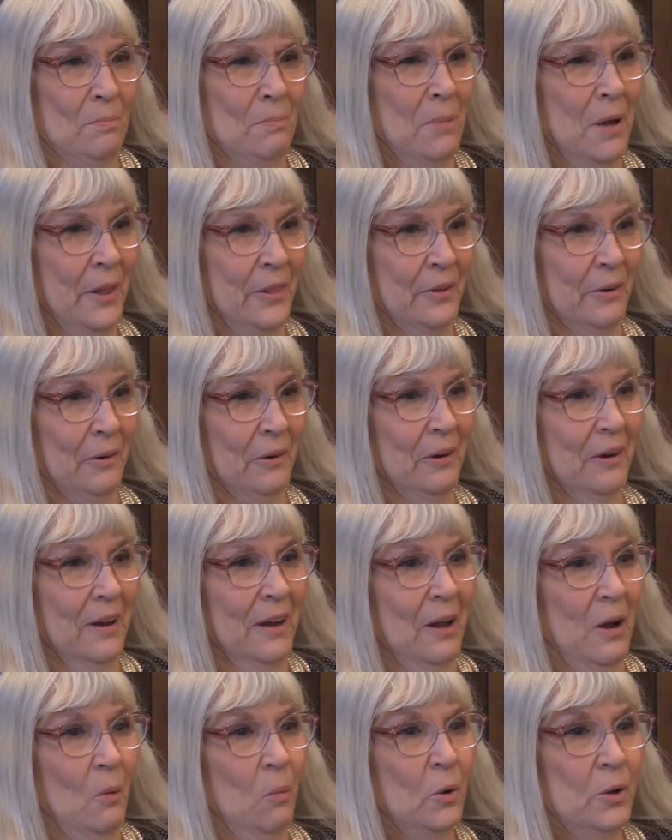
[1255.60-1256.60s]
mother.
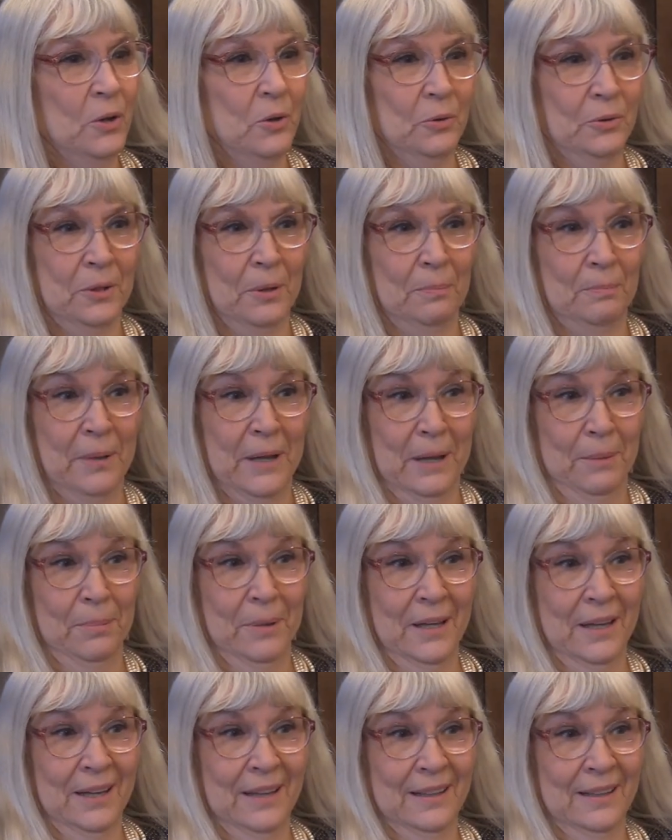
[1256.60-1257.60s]
Was it the
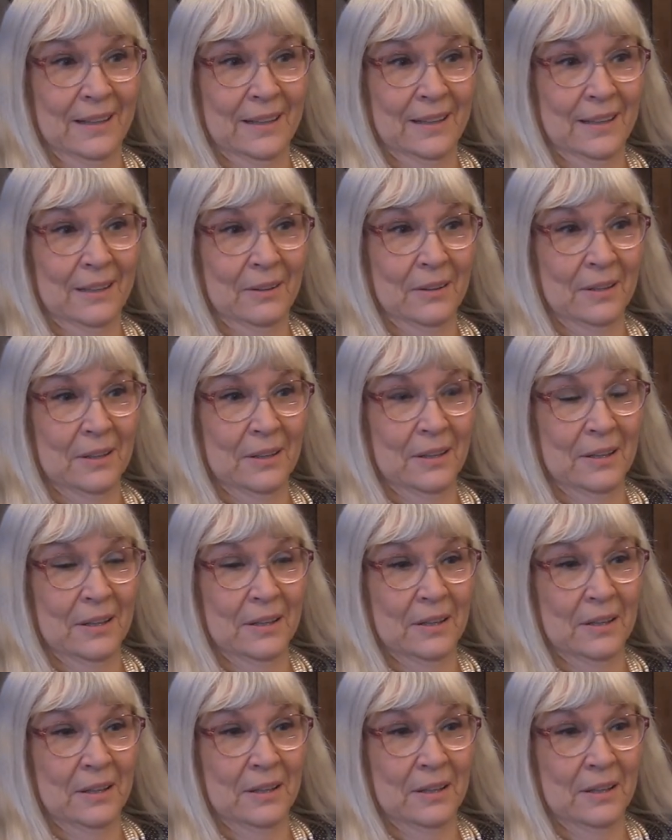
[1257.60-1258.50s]
baby? I'm in the